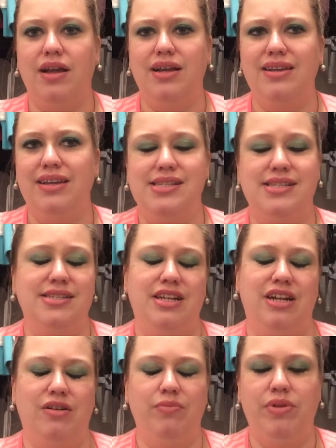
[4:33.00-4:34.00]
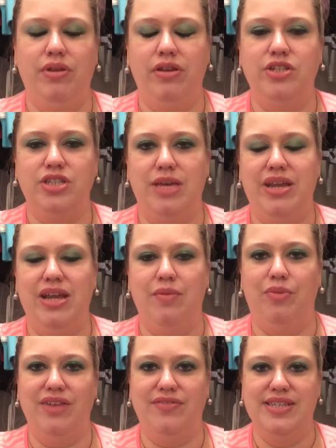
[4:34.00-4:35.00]
Because, usually I'm eating
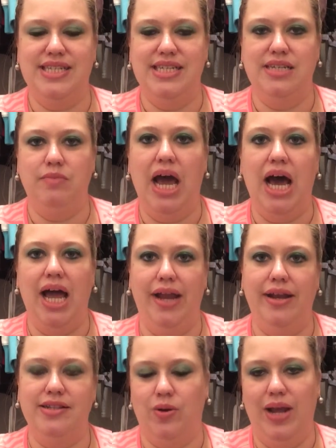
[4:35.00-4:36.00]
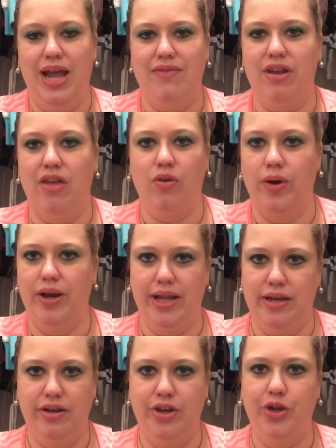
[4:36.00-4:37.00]
breakfast at 9, so I have another one at
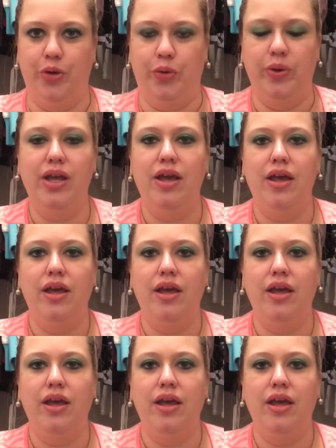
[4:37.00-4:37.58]
noon.